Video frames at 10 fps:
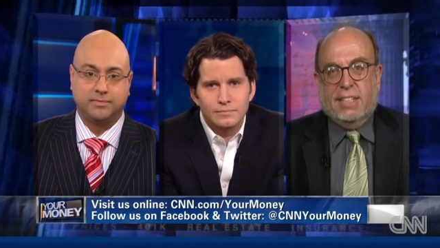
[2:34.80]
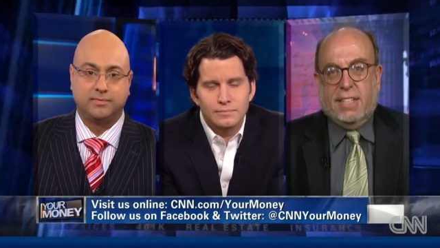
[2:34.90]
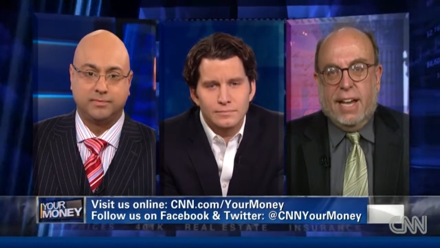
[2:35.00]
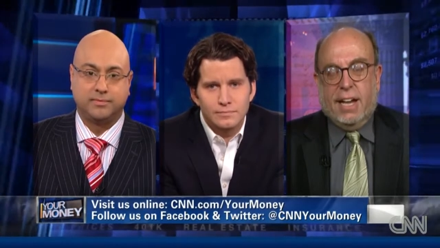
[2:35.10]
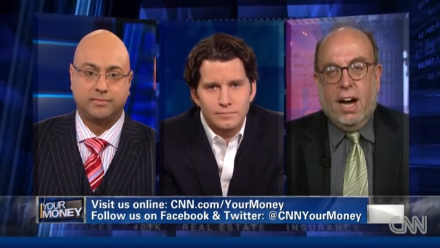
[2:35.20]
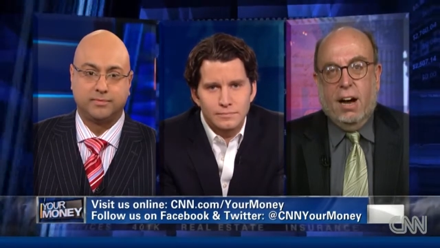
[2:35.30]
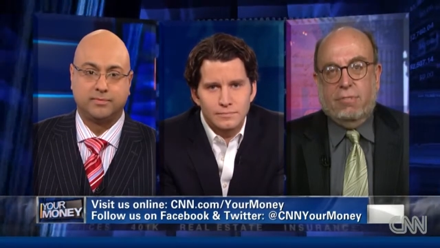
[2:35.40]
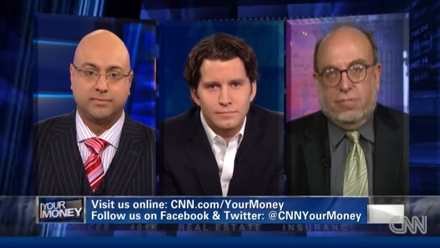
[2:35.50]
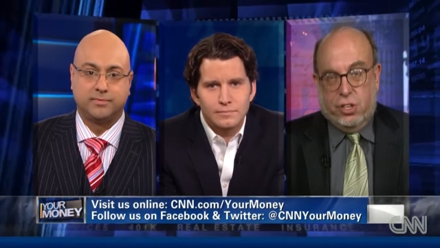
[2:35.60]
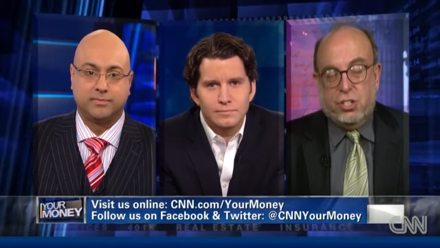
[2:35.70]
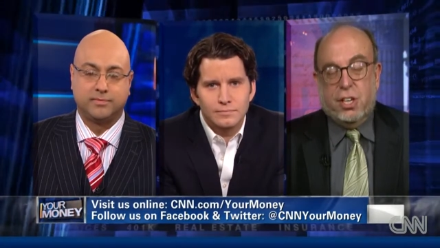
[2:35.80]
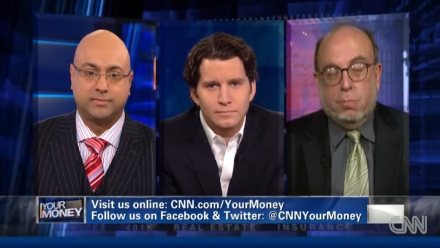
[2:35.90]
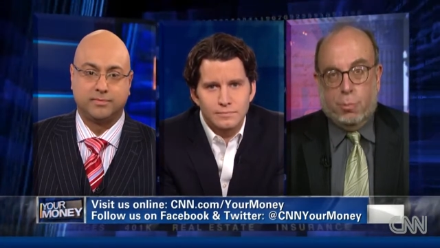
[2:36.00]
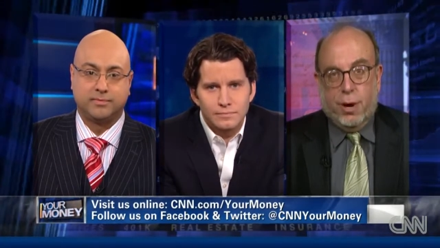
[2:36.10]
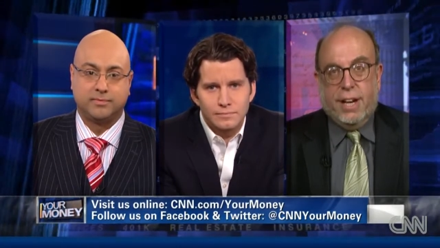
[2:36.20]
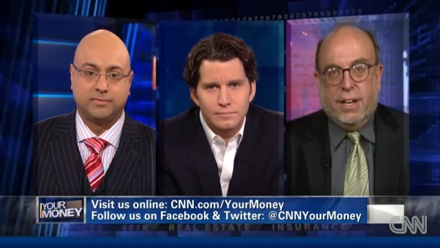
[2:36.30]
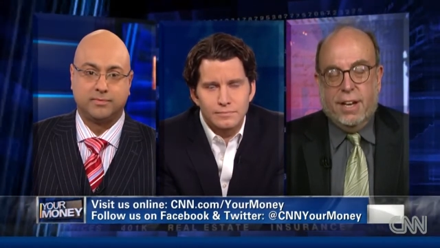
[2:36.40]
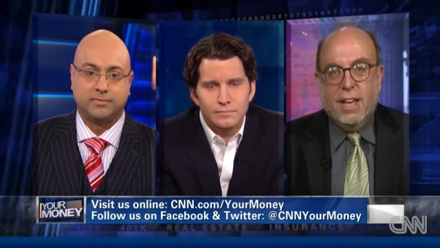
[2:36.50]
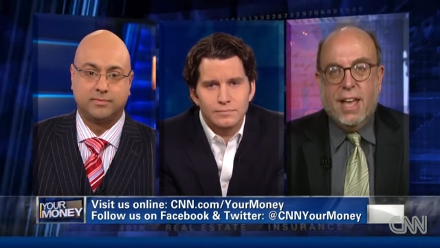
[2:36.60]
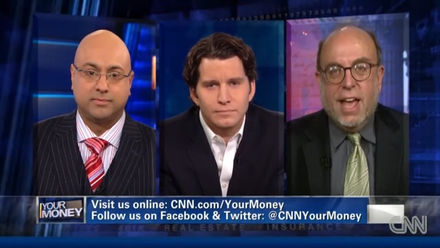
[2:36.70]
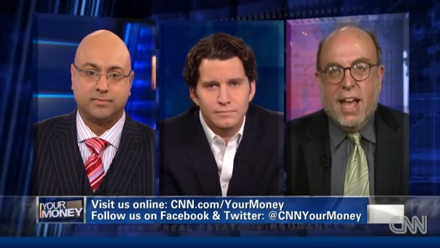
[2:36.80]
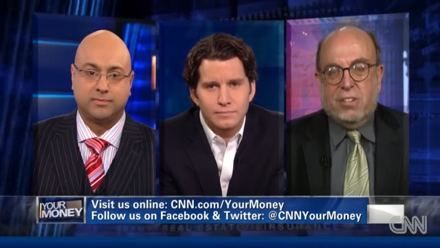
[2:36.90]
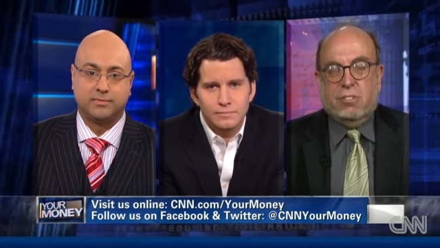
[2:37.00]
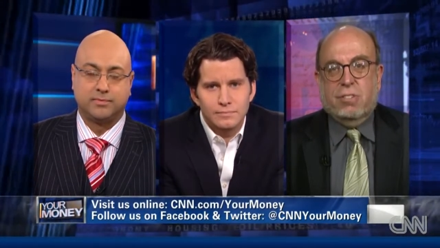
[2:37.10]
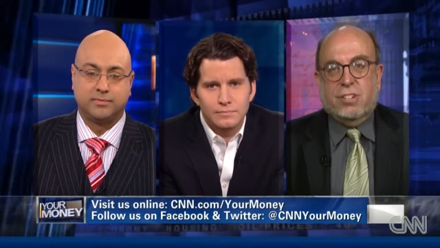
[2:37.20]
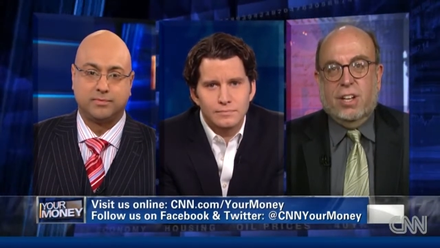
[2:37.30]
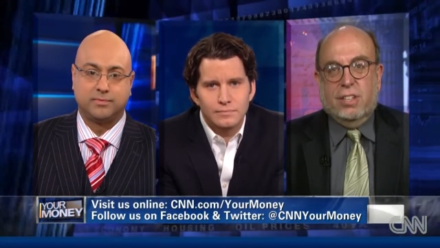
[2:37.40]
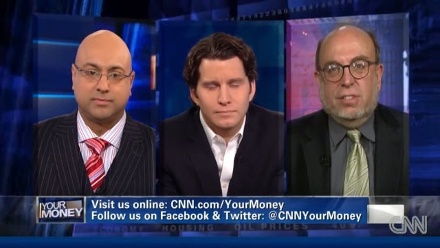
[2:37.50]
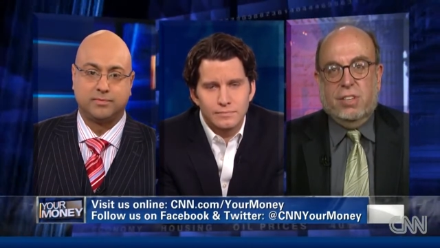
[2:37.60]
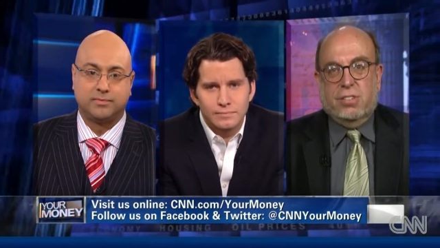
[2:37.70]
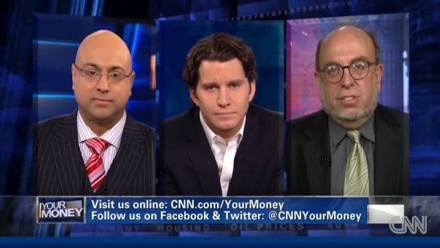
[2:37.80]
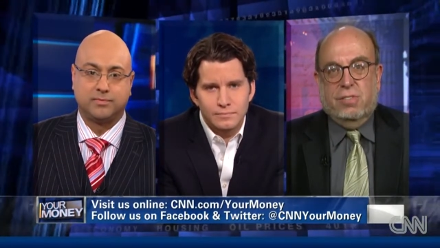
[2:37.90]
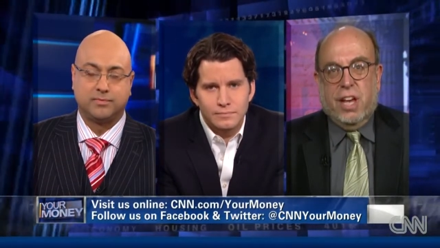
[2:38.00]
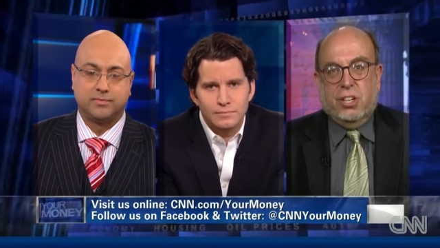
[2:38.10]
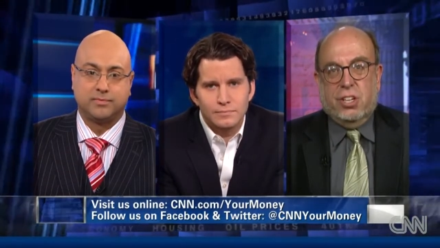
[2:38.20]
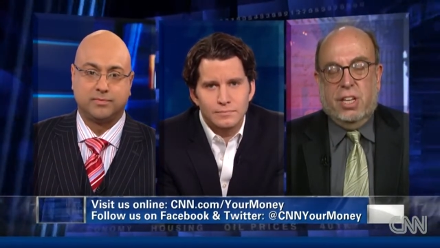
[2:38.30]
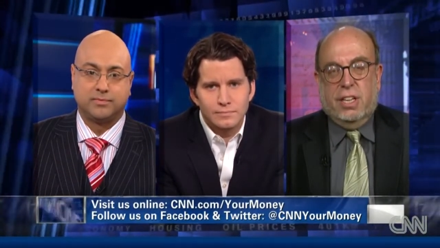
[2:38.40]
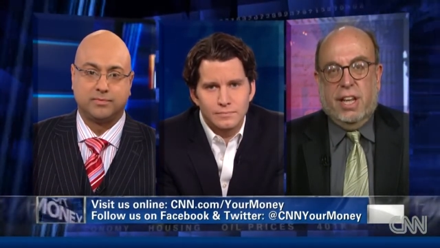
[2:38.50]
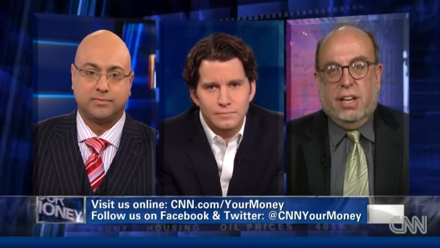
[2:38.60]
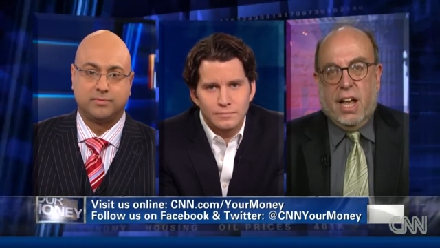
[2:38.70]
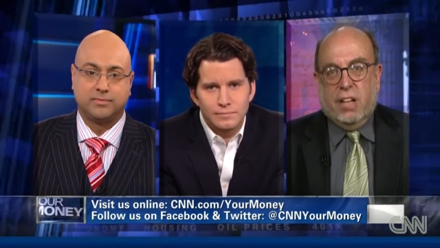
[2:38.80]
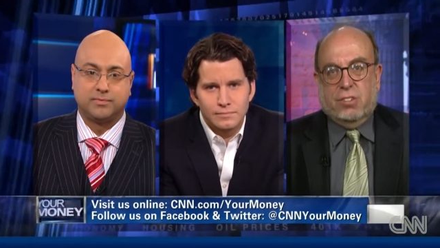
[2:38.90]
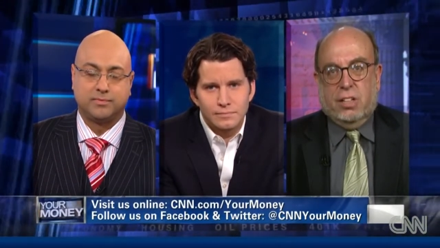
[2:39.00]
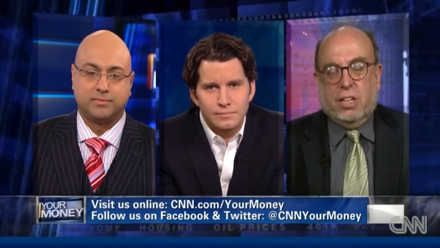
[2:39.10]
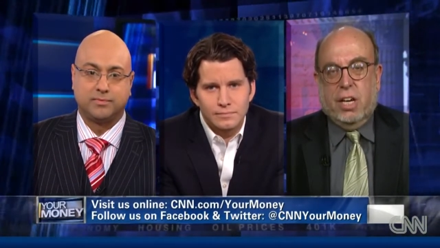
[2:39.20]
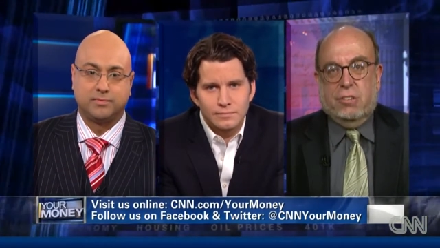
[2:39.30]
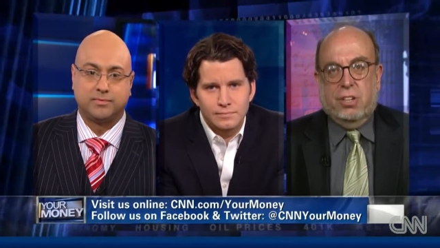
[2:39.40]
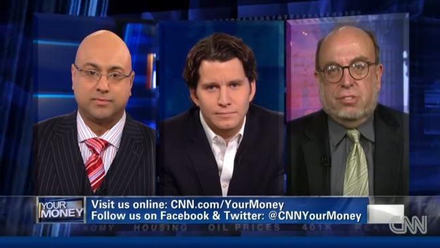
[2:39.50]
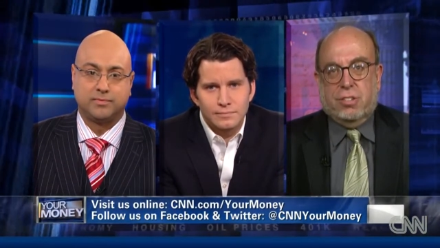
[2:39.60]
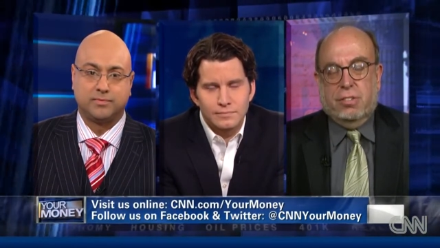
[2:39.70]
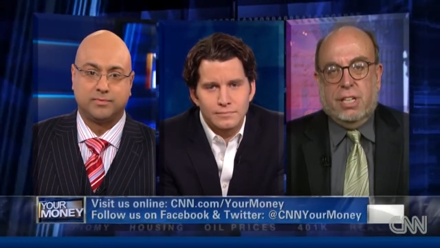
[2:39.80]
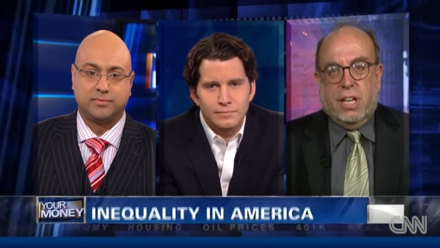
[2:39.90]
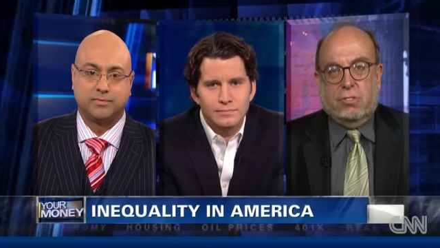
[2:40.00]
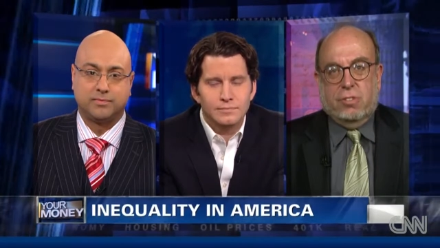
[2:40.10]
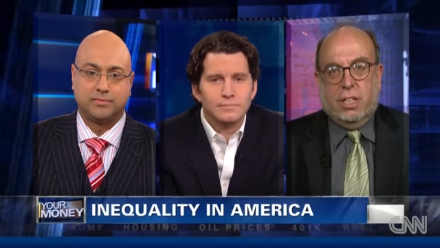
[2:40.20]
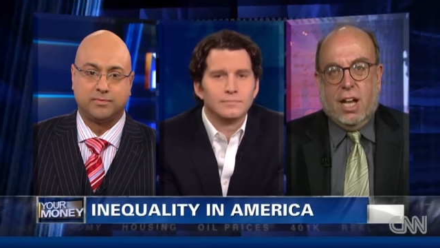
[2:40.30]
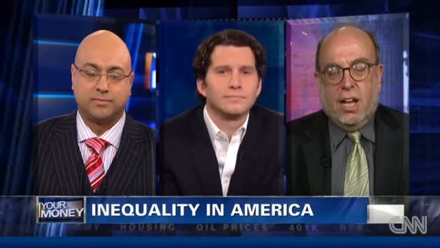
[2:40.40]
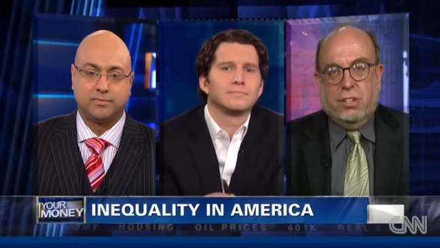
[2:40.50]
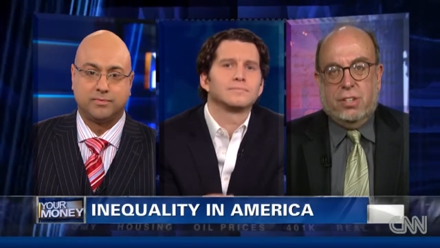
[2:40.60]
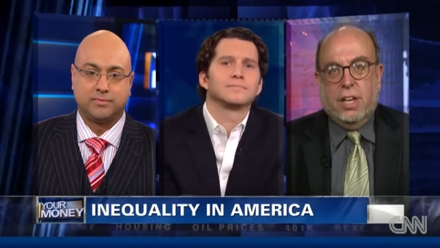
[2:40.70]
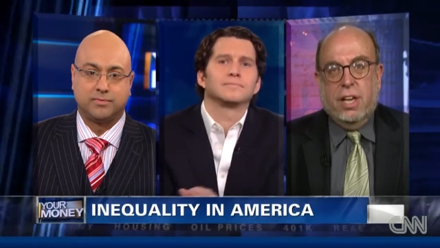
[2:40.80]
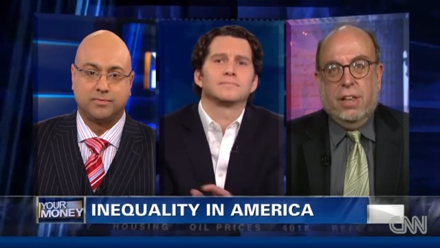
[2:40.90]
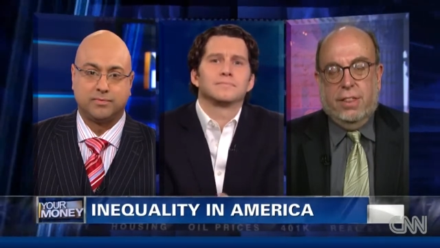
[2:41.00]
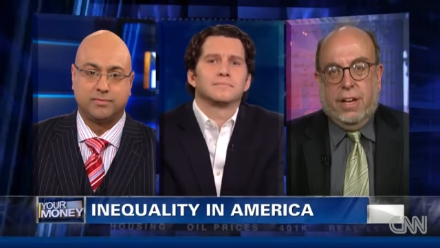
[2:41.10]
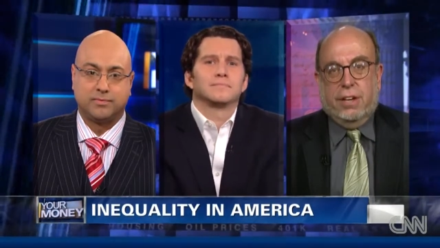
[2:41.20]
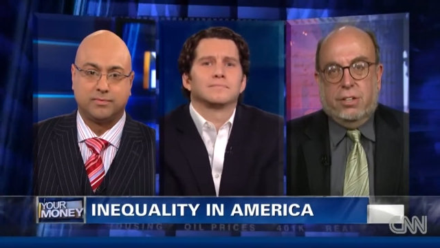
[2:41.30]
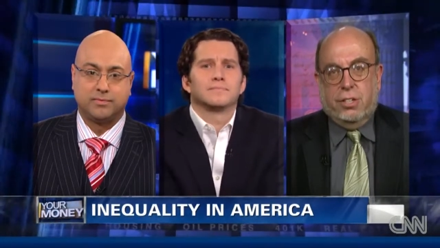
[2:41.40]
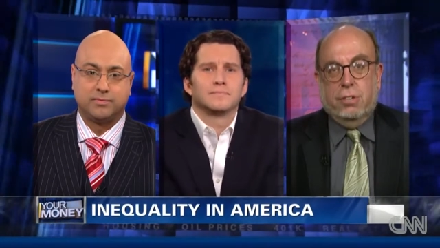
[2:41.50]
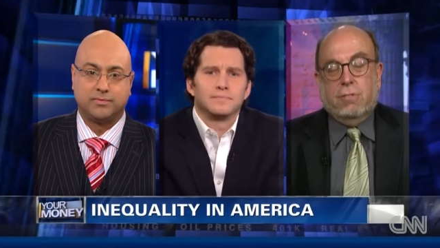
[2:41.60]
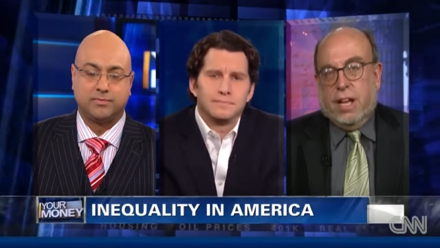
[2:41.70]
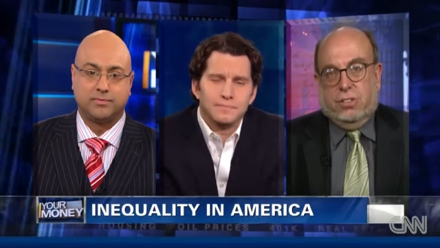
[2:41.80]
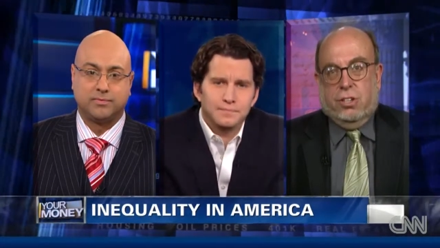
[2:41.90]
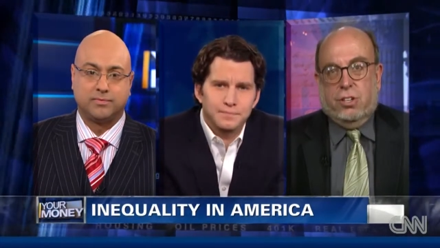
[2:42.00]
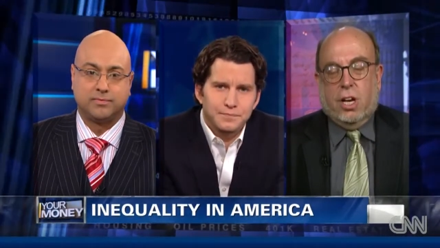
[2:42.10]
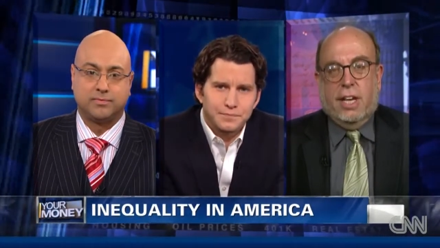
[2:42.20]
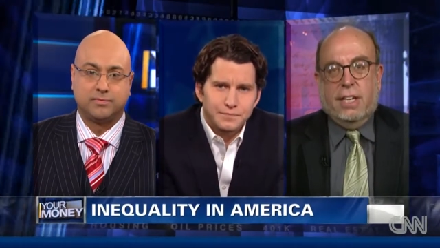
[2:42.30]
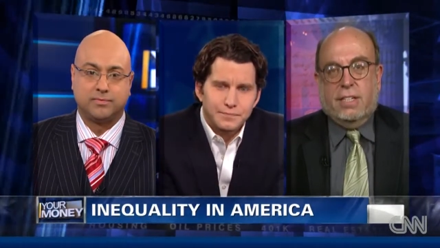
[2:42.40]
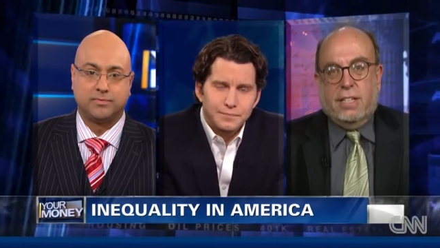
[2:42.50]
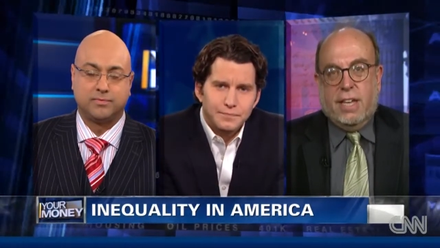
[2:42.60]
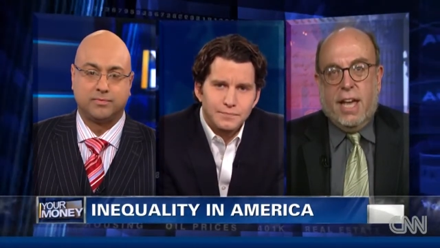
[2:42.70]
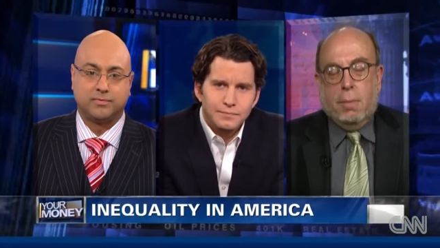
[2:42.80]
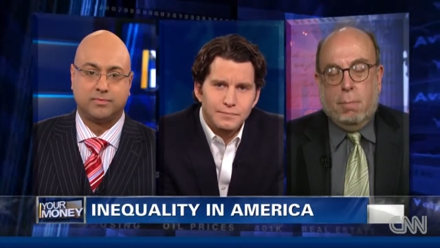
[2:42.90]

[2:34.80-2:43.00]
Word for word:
Speaker 1: to take off first in Britain as a result of this invention, and then as other countries grew industrialized, there too, as in China today.